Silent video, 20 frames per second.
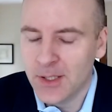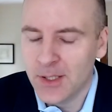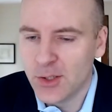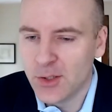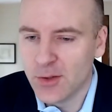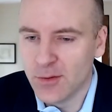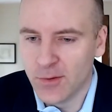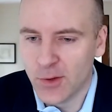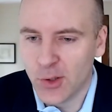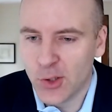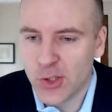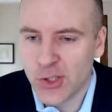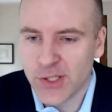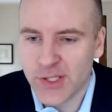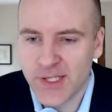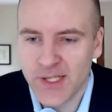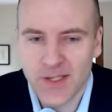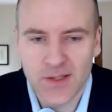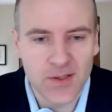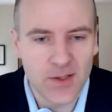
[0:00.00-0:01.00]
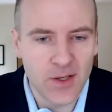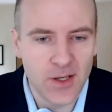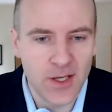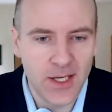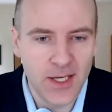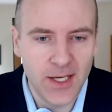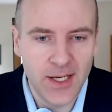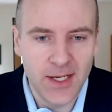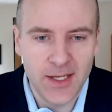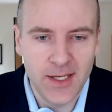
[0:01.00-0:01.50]
divergence is
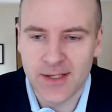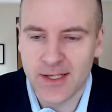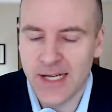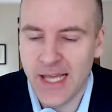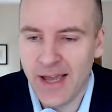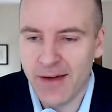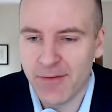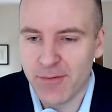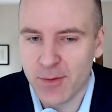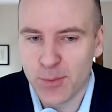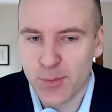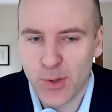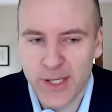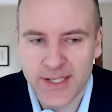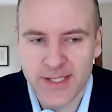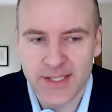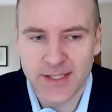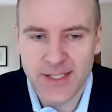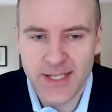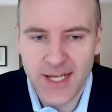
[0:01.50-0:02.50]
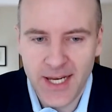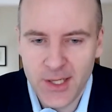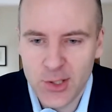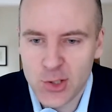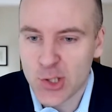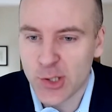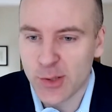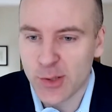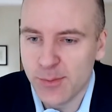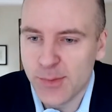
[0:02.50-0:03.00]
an ever-present
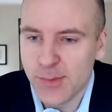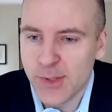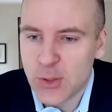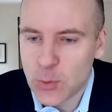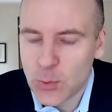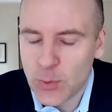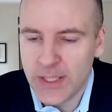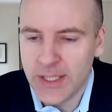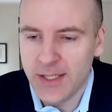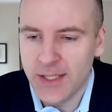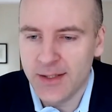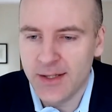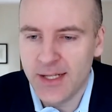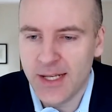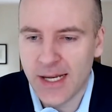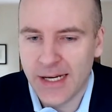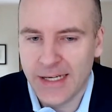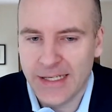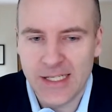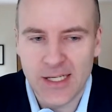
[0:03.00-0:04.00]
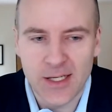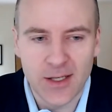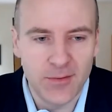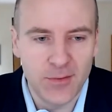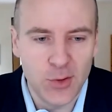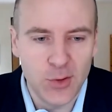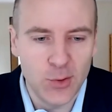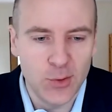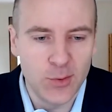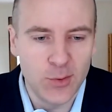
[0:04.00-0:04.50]
tension between the idea of
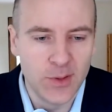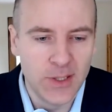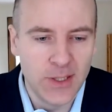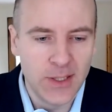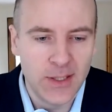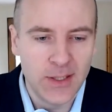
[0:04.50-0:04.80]
you